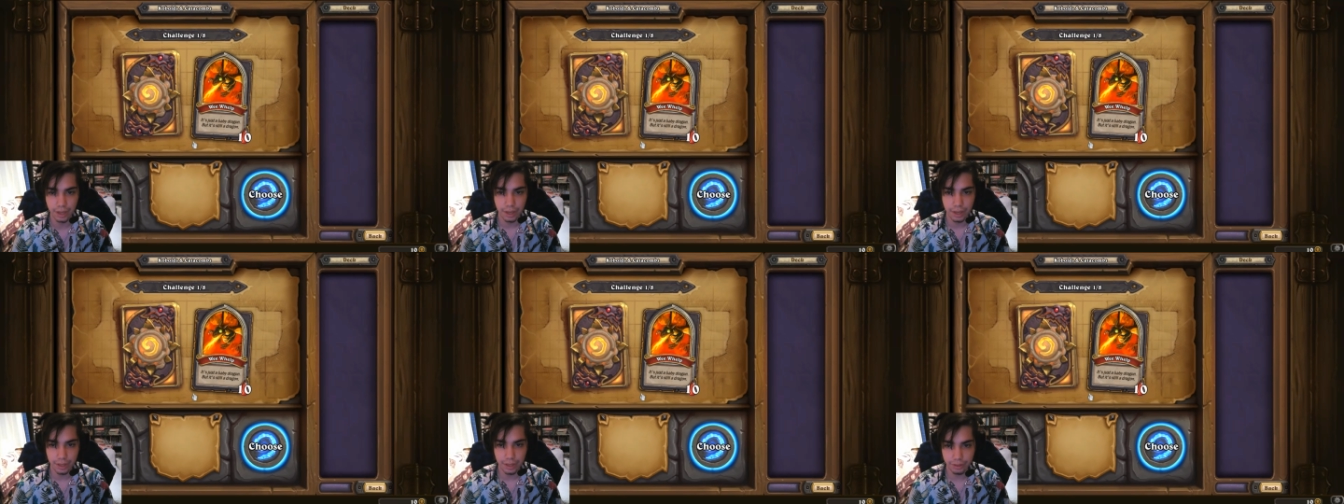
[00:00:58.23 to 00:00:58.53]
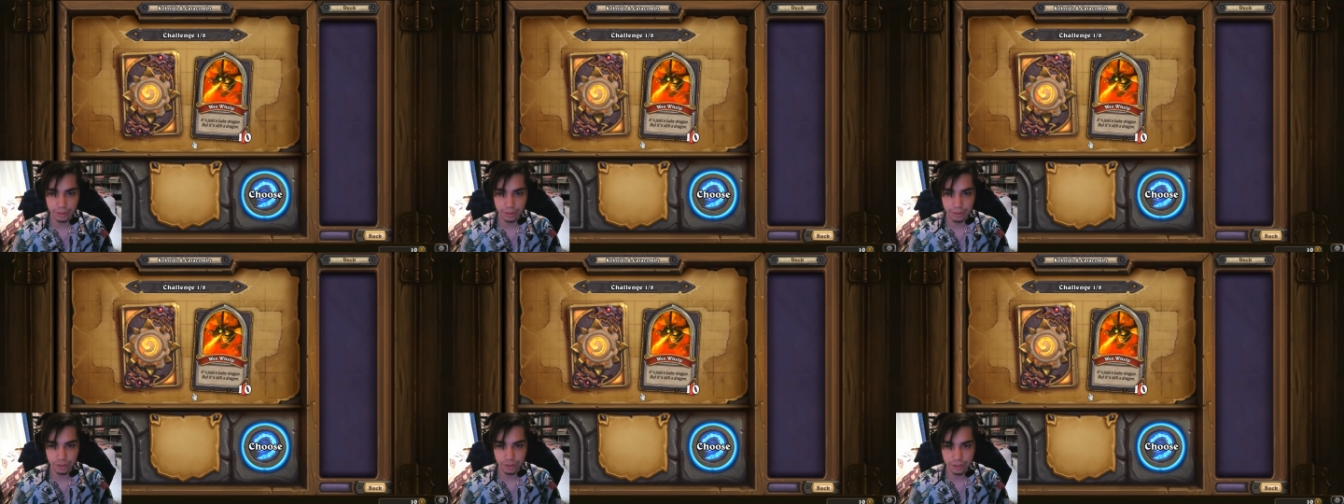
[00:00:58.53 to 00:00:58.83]

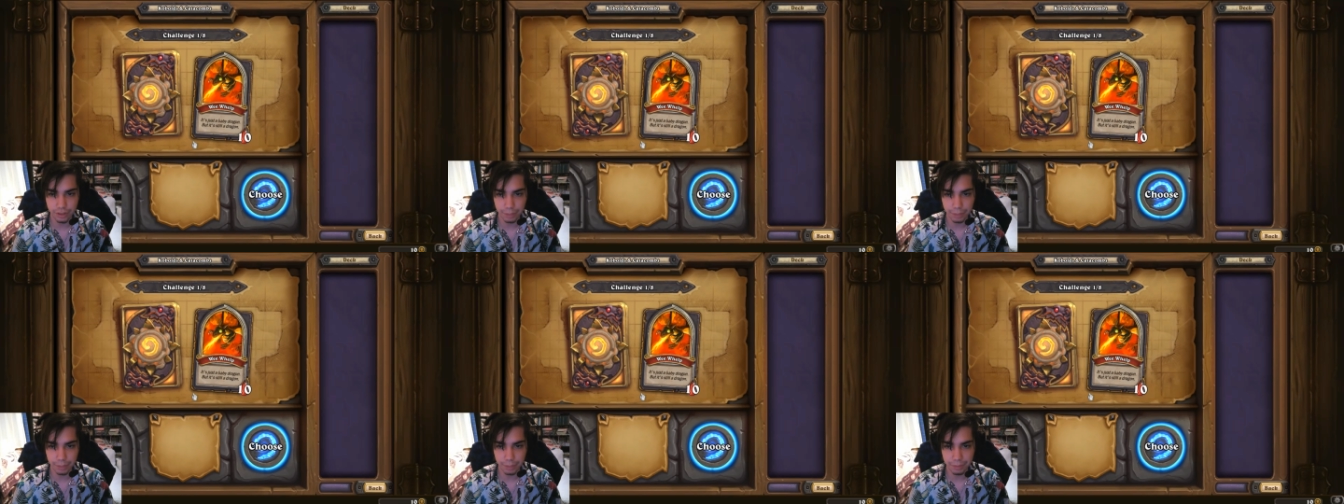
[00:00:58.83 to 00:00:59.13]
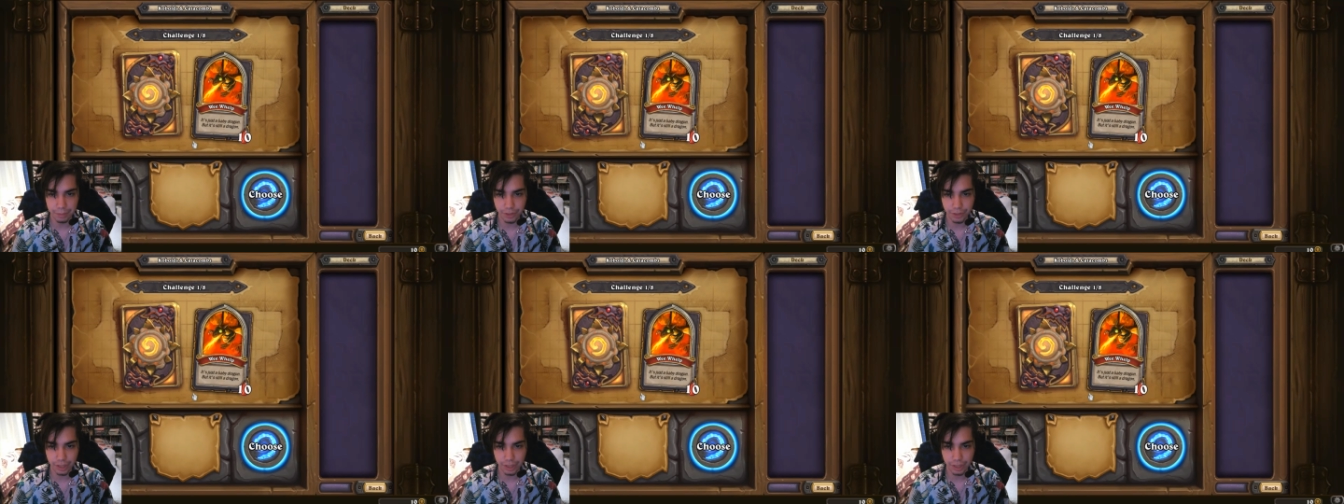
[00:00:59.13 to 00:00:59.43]
It's just a baby
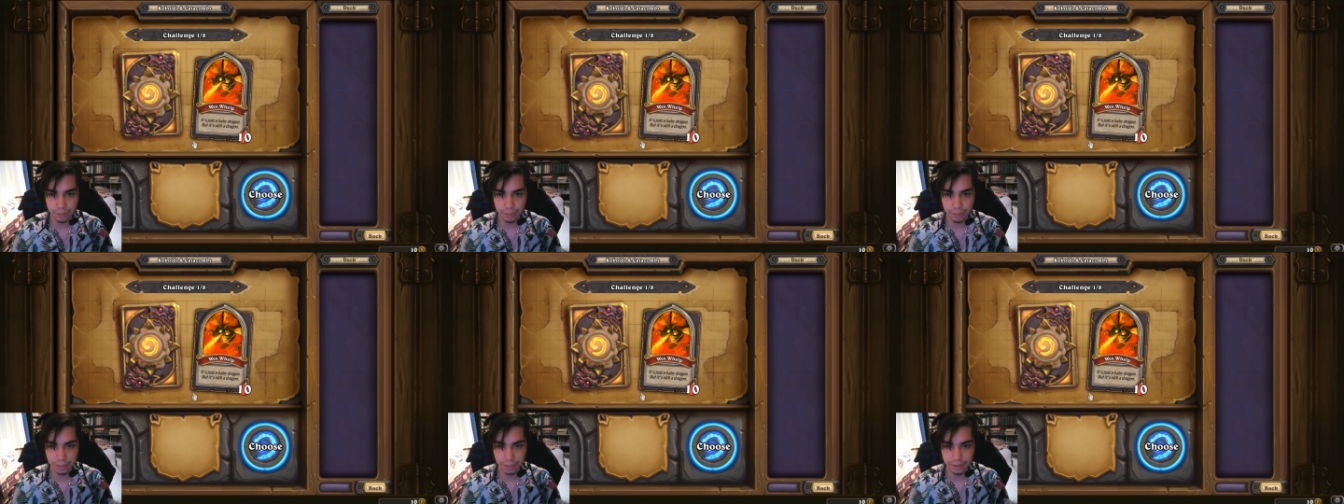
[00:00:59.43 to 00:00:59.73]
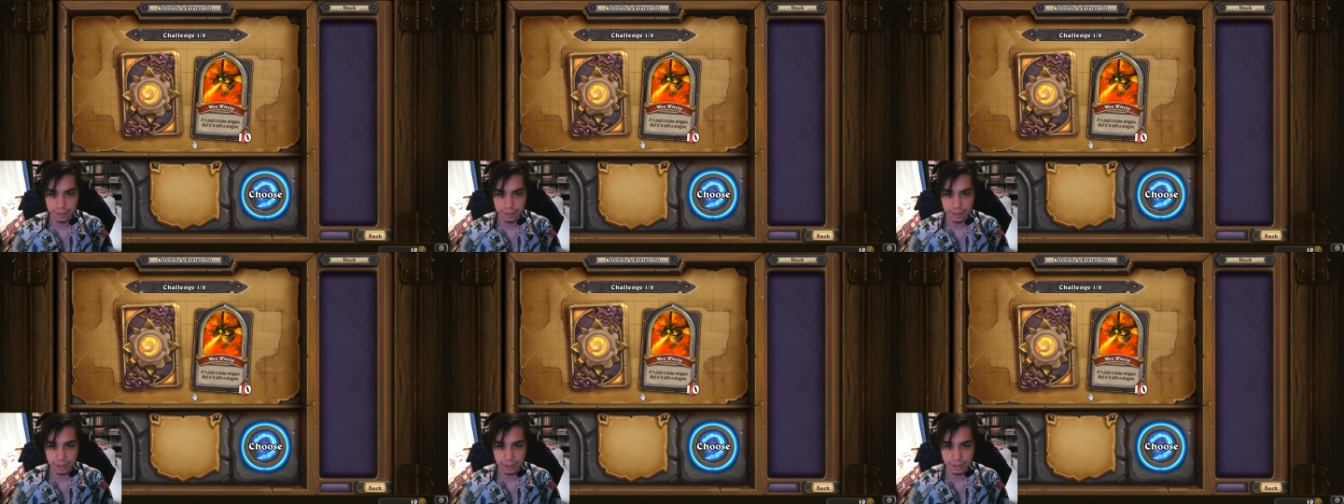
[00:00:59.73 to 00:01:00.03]
dragon, but
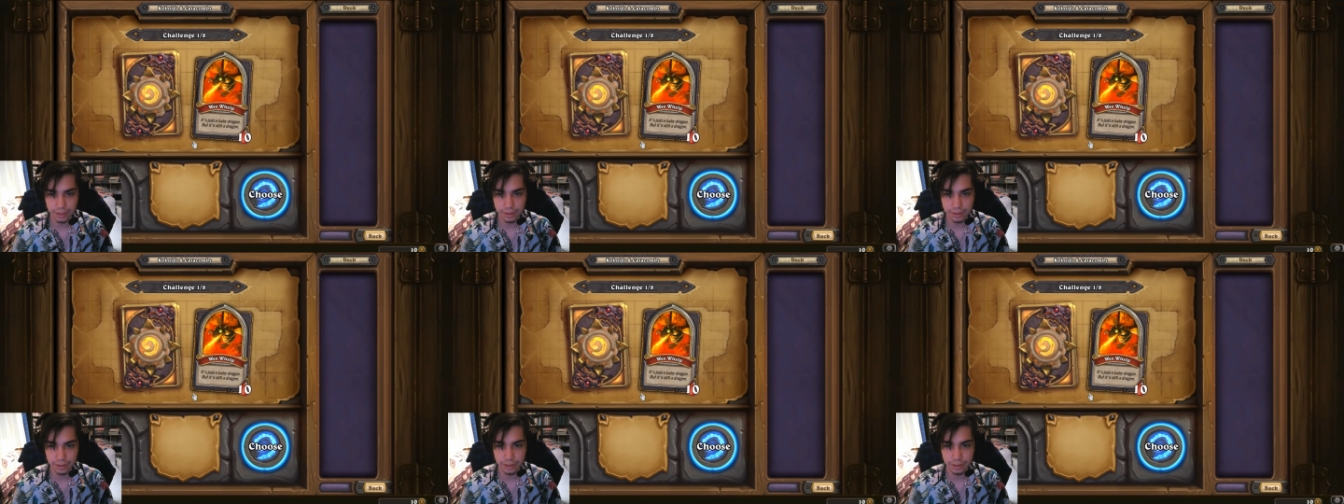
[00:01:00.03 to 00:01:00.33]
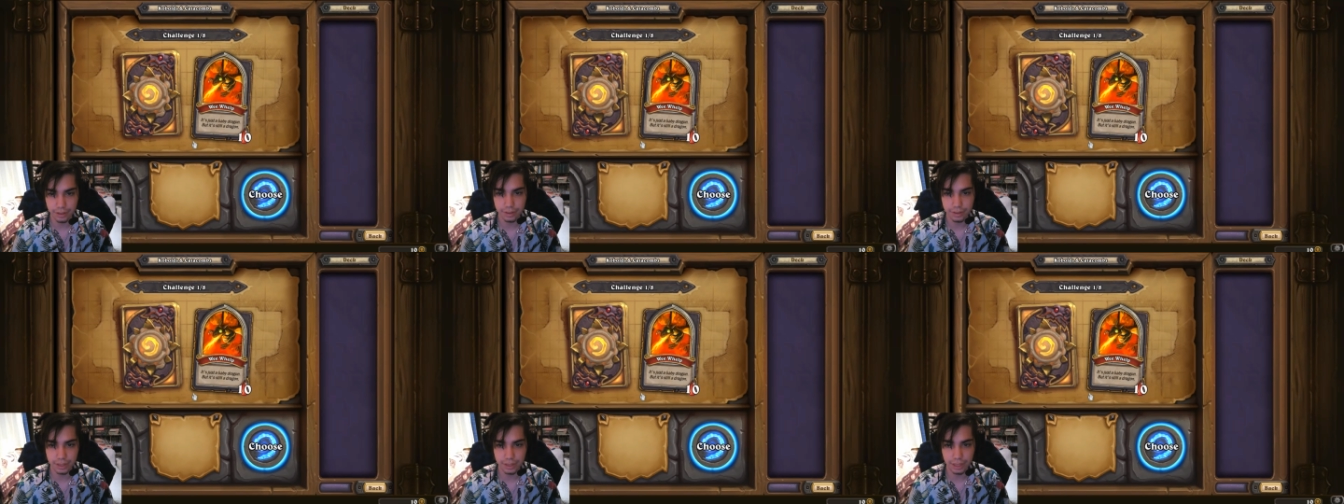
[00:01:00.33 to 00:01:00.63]
it's
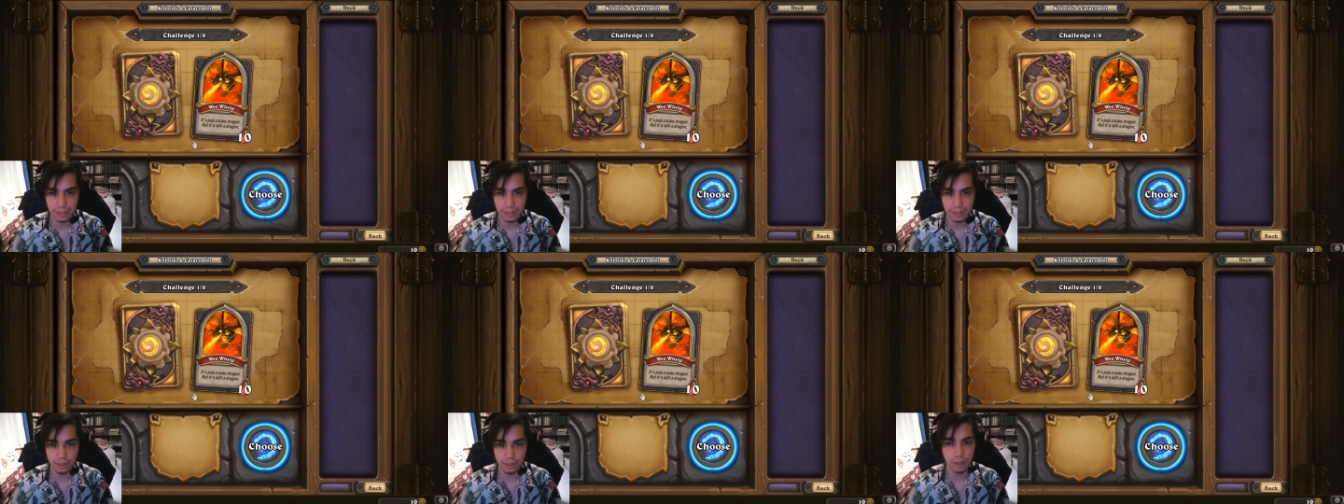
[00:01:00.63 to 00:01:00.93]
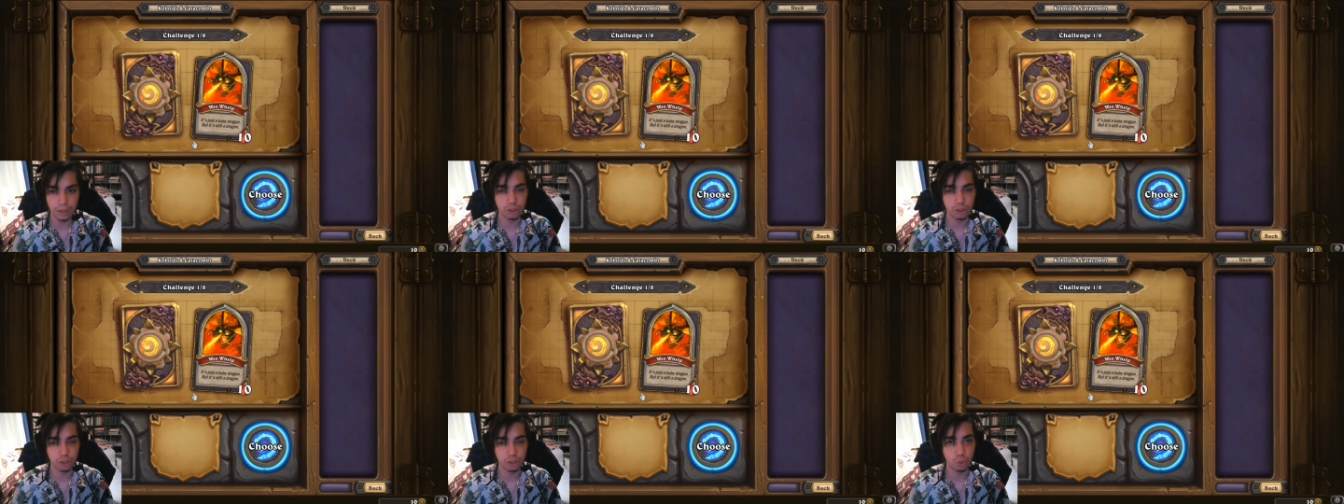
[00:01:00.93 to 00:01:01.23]
still a
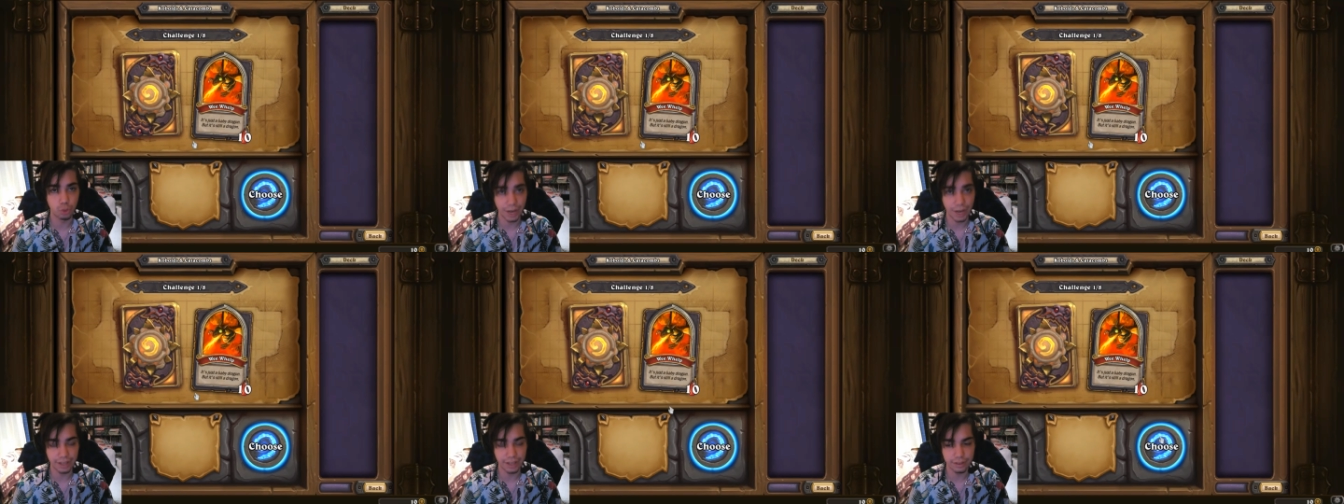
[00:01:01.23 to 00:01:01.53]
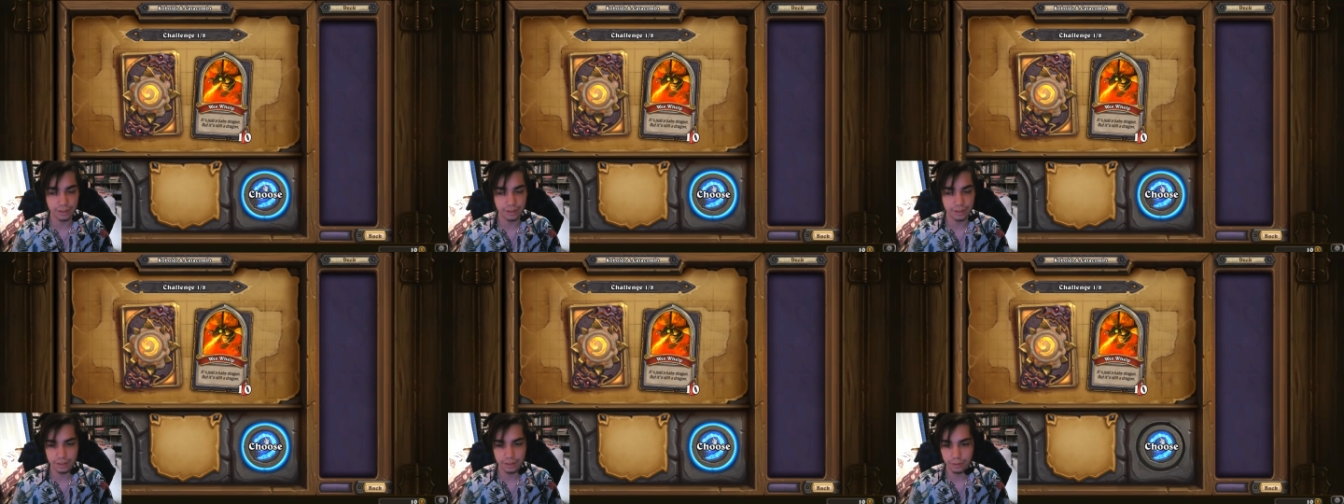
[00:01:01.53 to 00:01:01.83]
dragon.
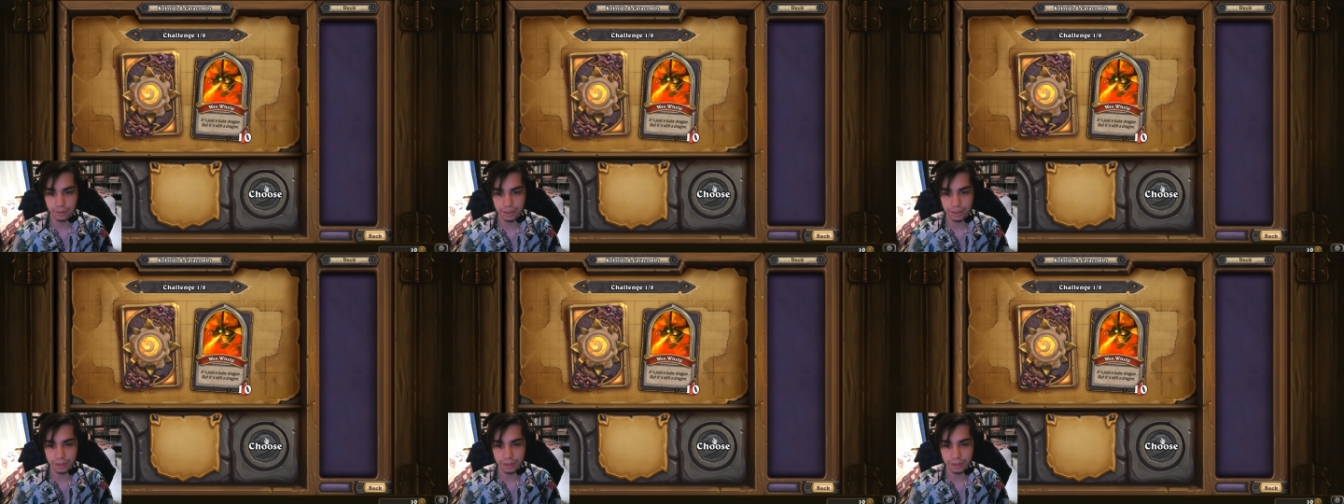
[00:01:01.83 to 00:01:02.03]
So let's